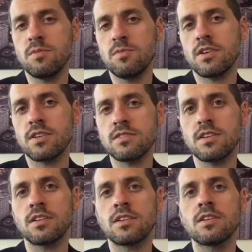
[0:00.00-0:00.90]
maybe you're at a
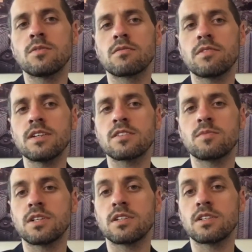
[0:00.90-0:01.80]
slightly lower risk,
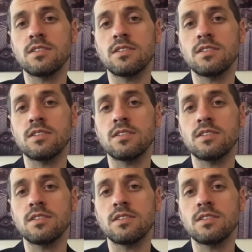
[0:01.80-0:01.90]
but